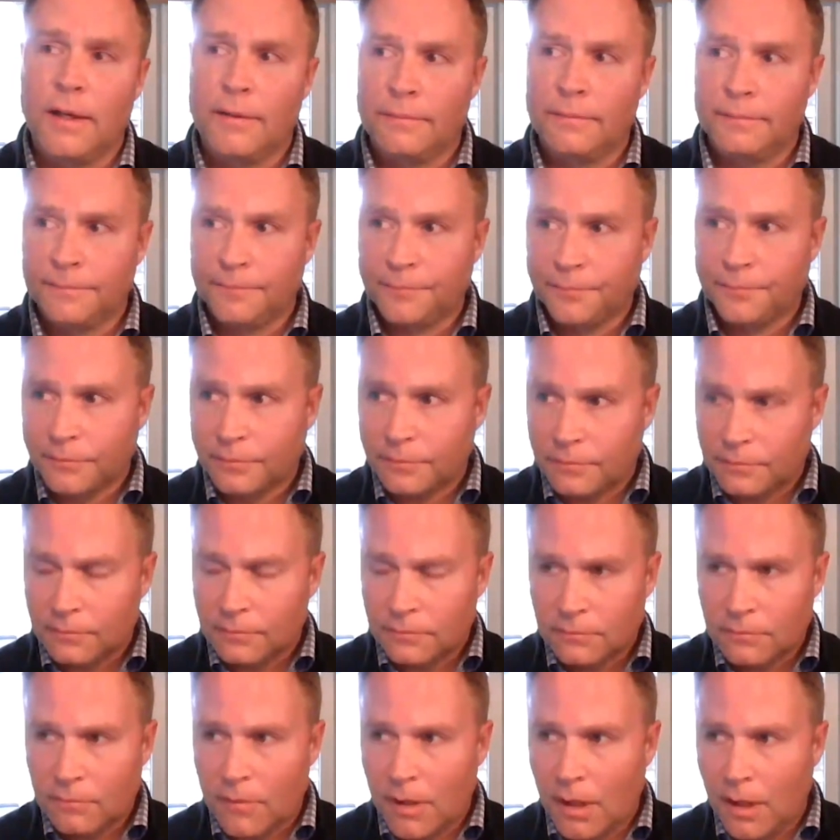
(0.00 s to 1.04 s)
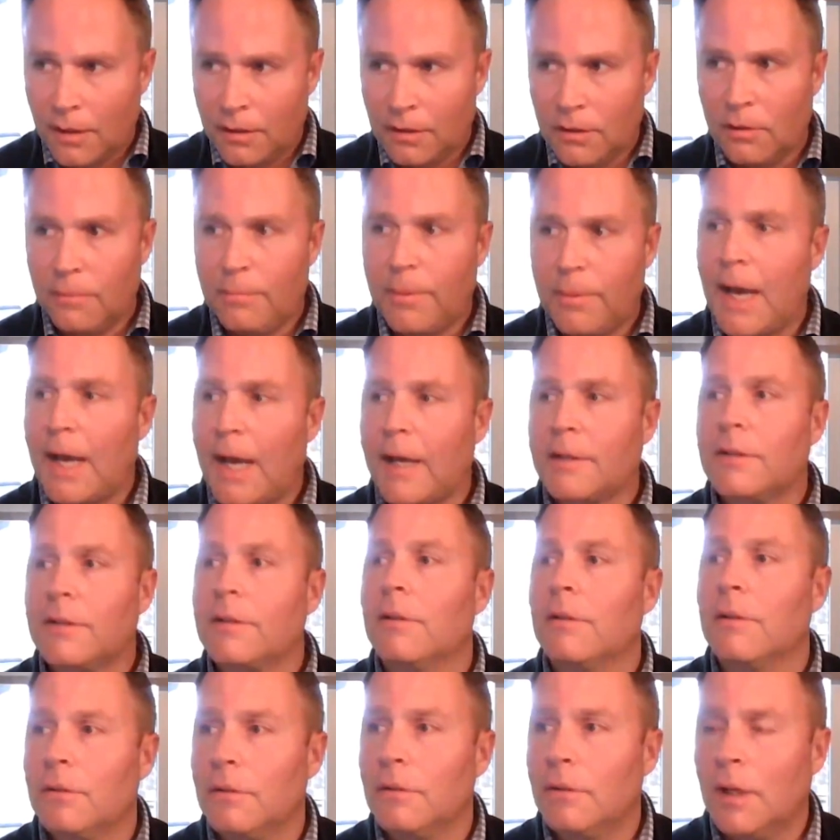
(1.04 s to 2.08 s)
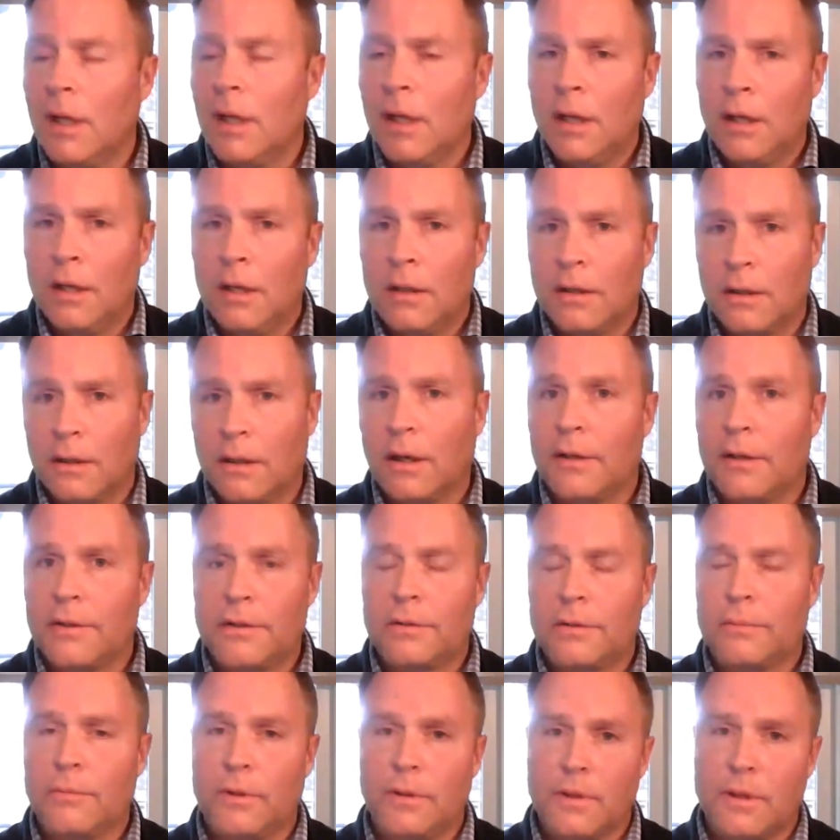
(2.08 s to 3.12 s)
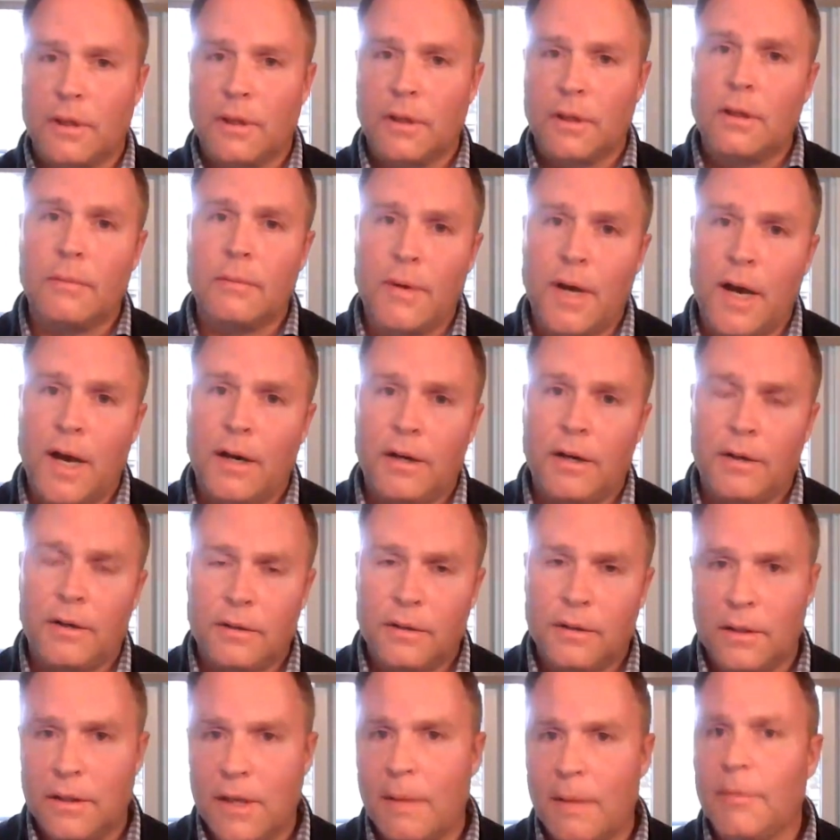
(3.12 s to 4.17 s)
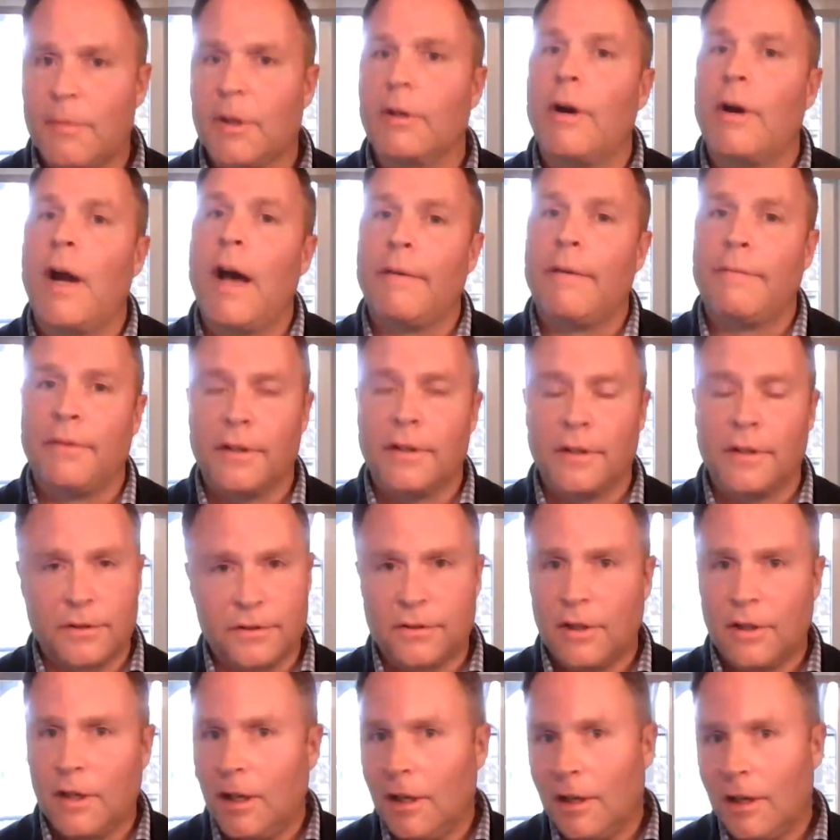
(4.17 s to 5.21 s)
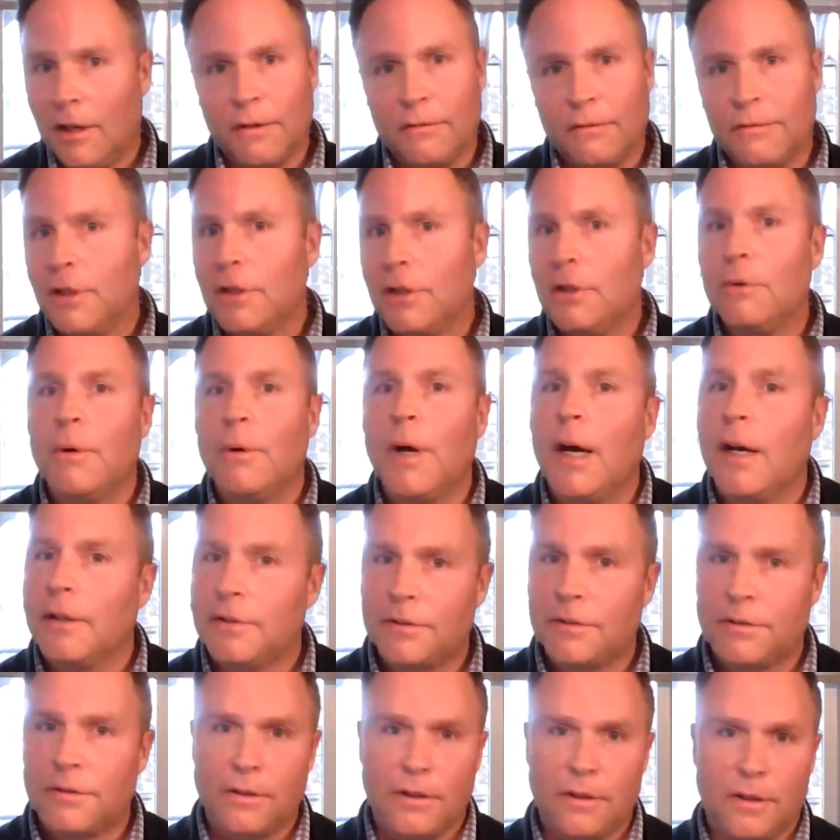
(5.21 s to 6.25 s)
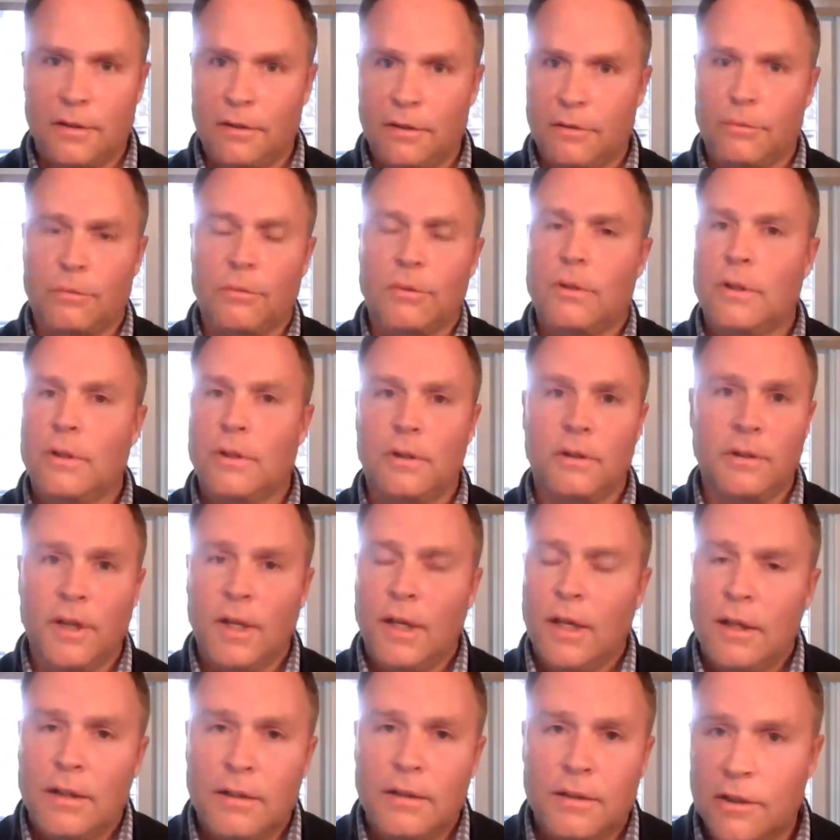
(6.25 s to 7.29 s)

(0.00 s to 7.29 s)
And I'd go back to the customer. Think about the demographics of the US and the world.